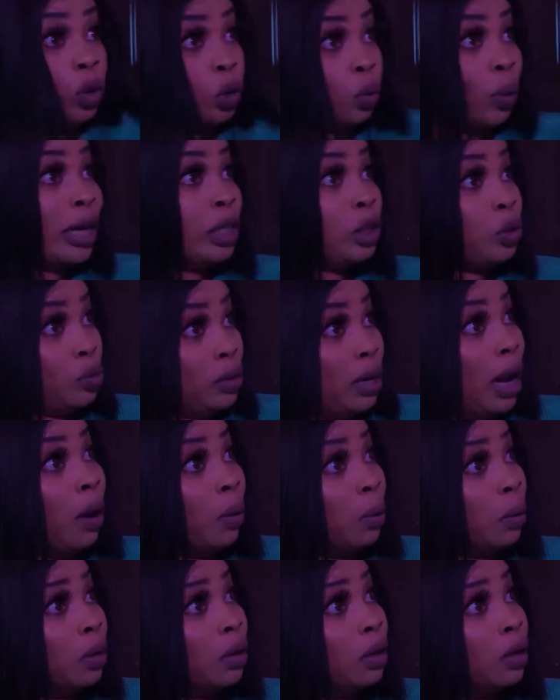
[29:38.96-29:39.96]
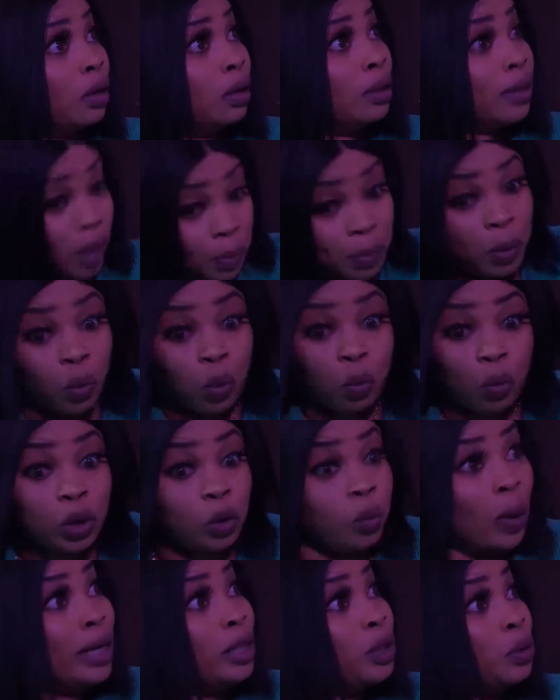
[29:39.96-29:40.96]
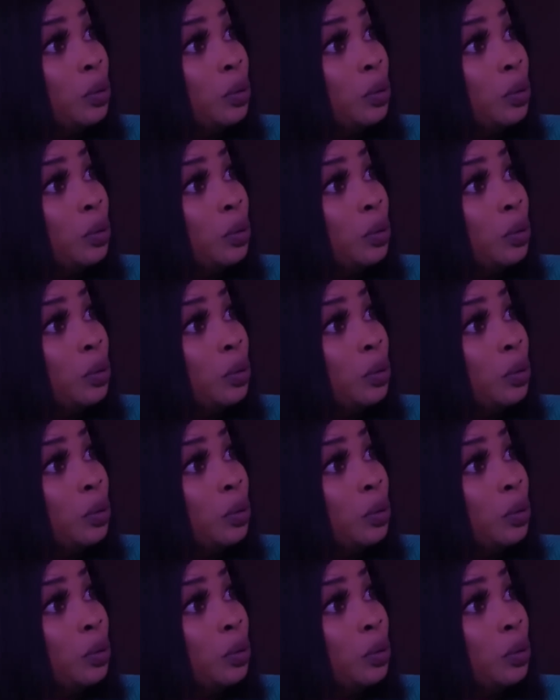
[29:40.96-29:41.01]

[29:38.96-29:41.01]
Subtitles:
do I do now? Tell me, what do I